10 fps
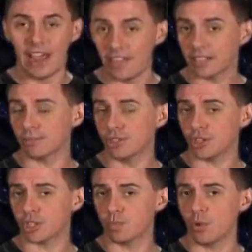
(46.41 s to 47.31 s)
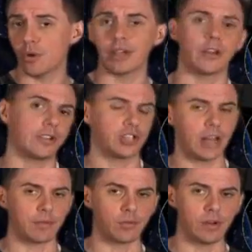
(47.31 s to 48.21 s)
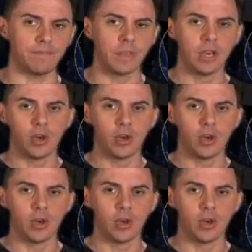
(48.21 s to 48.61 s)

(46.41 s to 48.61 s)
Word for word: And that's what you're exploring here in Chapter 1,